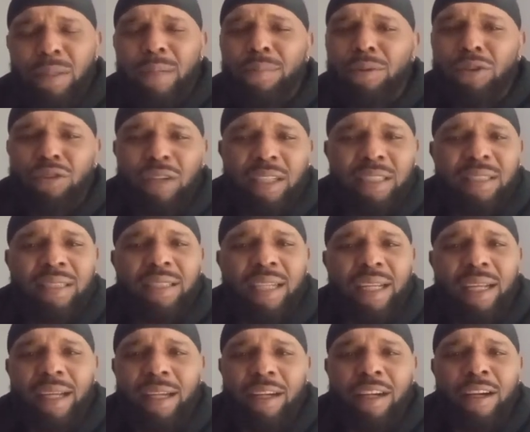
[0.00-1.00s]
People don't
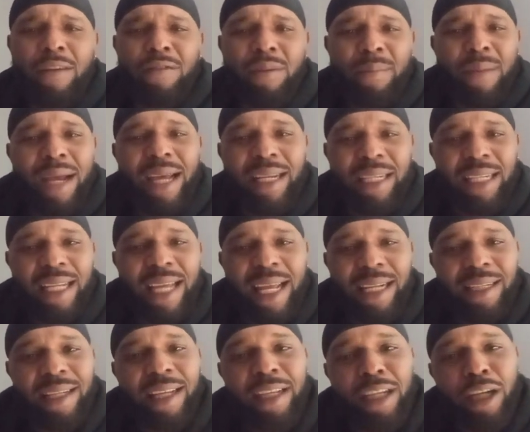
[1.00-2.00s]
understand. Everybody
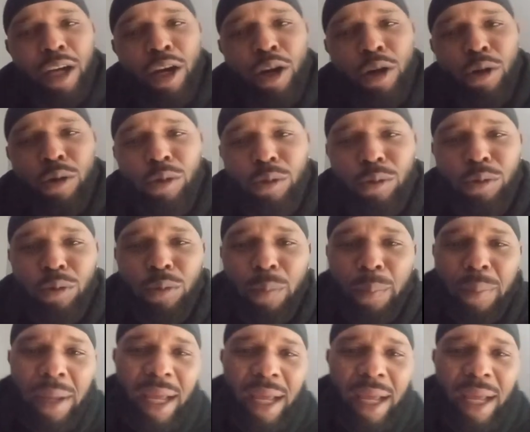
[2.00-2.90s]
got their own